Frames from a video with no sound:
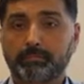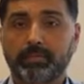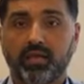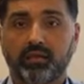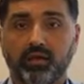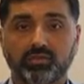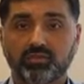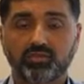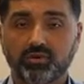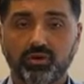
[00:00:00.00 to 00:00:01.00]
and lots
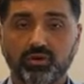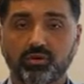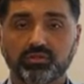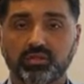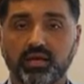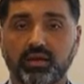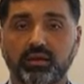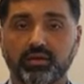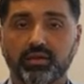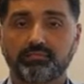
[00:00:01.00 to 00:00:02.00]
of sugar goes in that
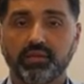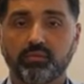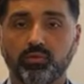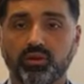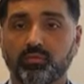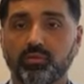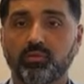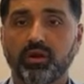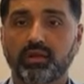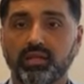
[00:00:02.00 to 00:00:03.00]
area, then we're going to be
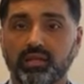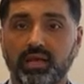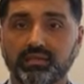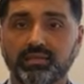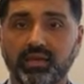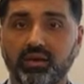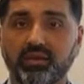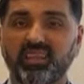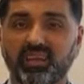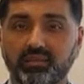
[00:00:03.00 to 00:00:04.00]
worried that that's an
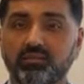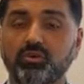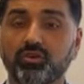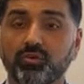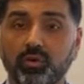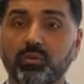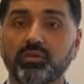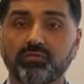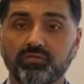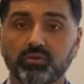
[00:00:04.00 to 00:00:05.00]
area that could grow in
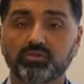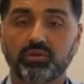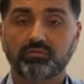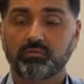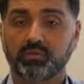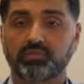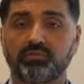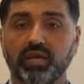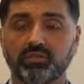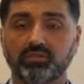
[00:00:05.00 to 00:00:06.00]
the future much
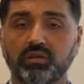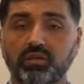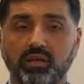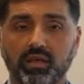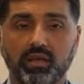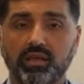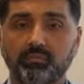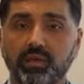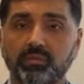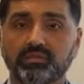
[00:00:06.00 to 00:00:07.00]
faster, and that
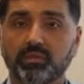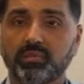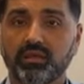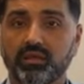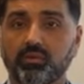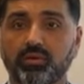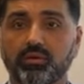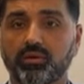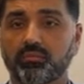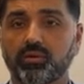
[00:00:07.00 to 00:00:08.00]
may be something that we're
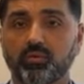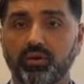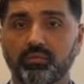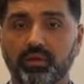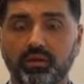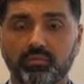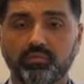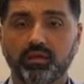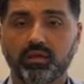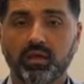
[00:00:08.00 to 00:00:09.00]
going to be worried
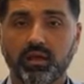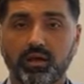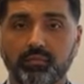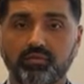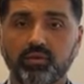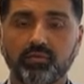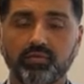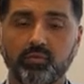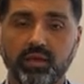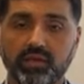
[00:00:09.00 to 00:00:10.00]
about. If you have
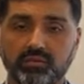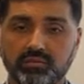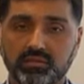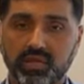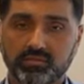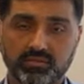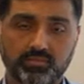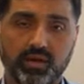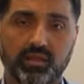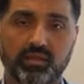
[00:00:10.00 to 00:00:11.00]
the right size of
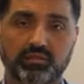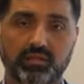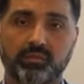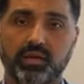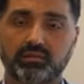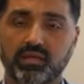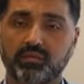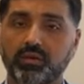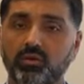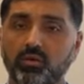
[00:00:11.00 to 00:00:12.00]
spot, let's say about 1
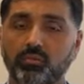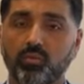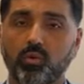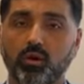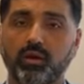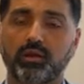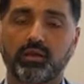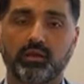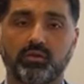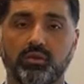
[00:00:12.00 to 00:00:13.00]
centimeter or more,
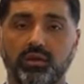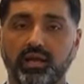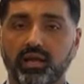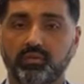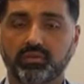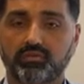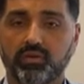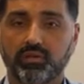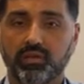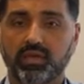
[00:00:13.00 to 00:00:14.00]
you're at high risk for
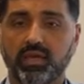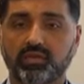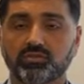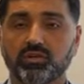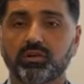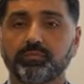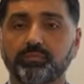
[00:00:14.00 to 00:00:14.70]
lung cancer.